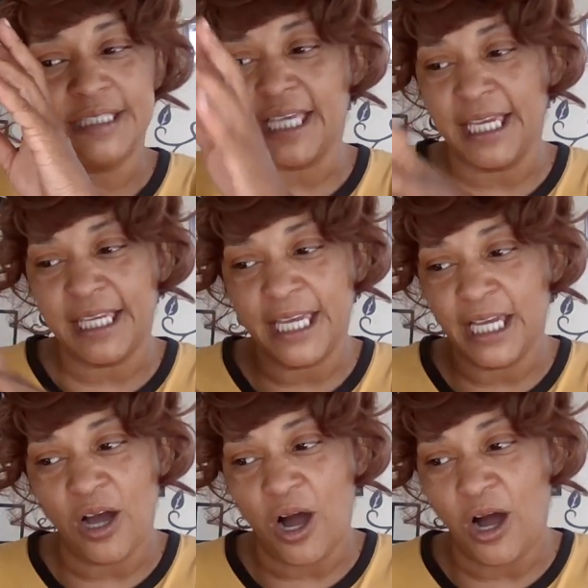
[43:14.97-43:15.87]
take
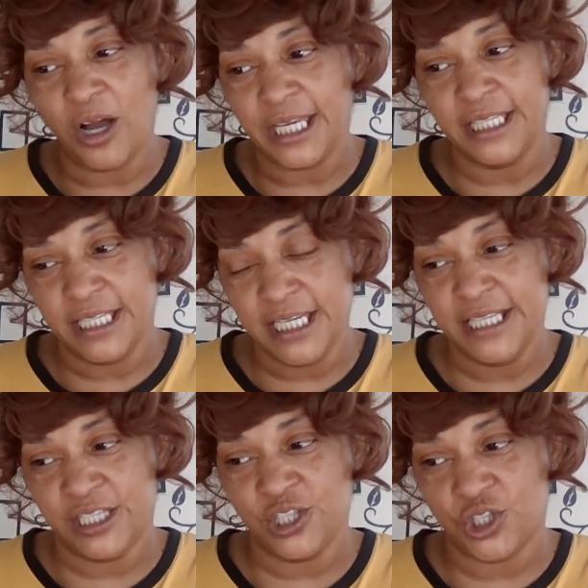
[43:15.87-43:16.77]
care of all their
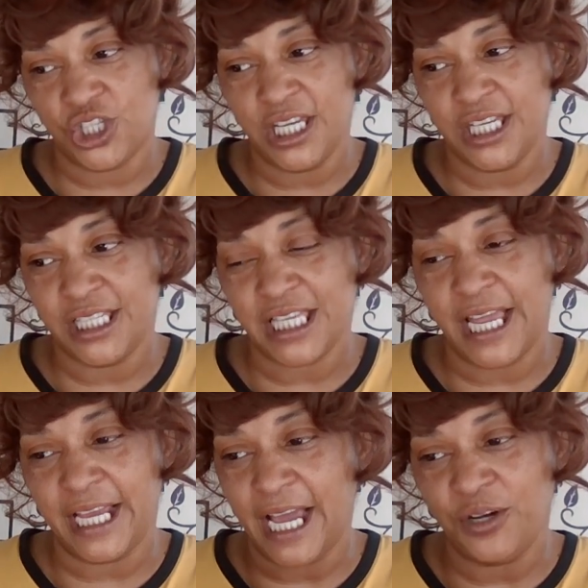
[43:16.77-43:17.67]
needs and shit. It's
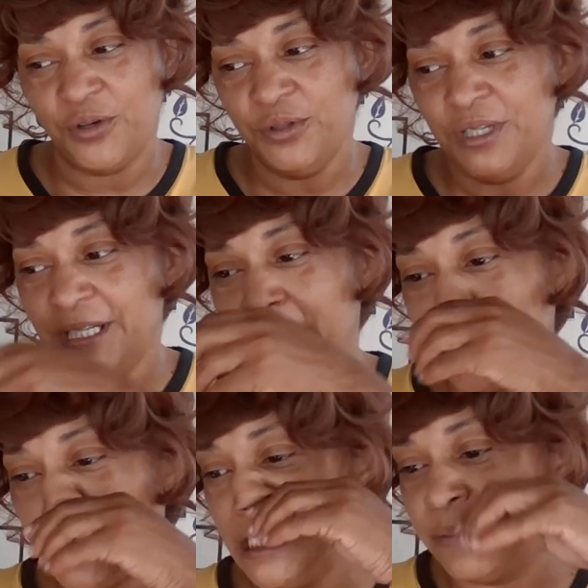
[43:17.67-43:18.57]
like I don't.
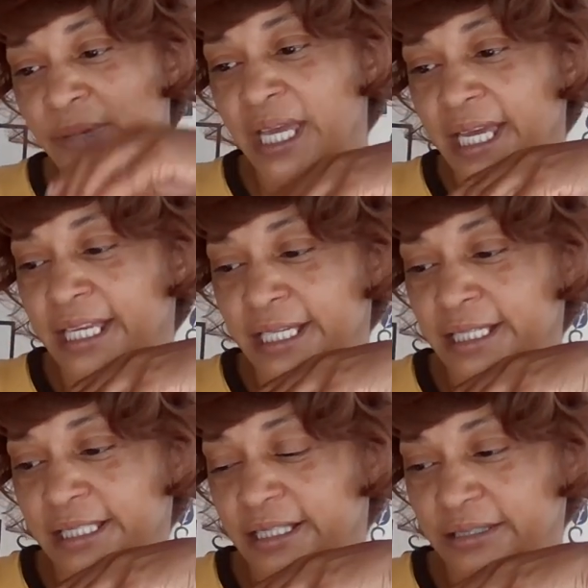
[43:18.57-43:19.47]
This man
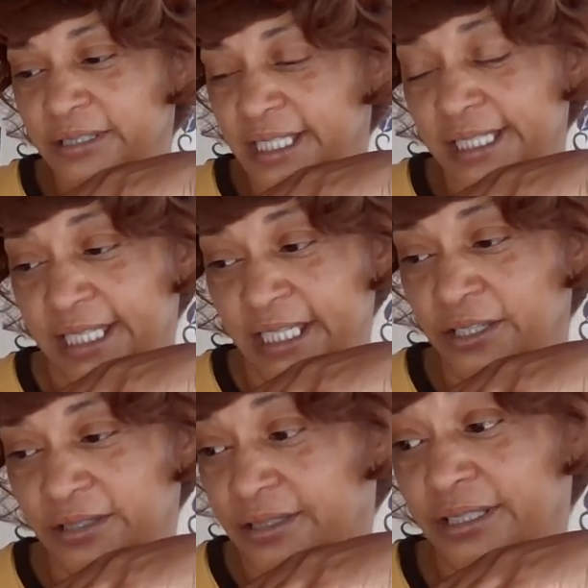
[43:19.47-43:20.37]
is this
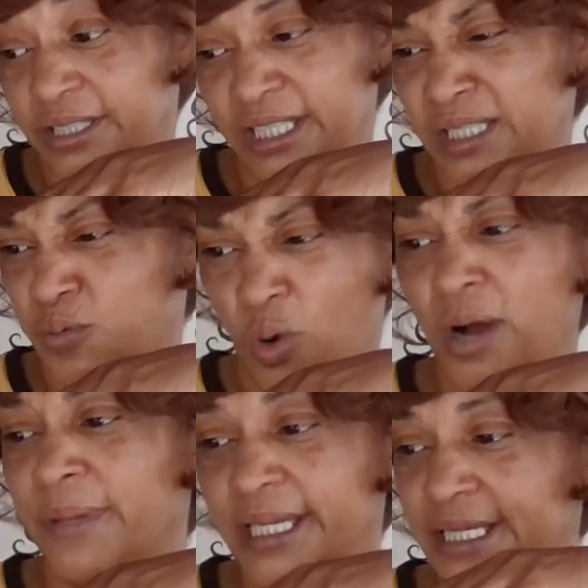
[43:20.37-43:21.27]
in this
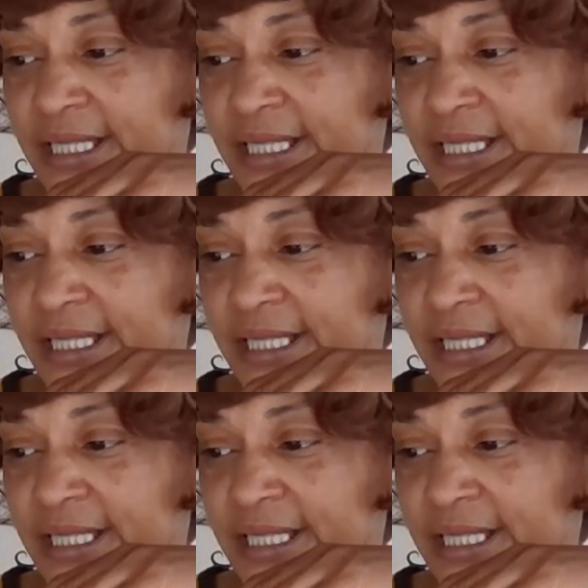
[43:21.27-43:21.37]
woman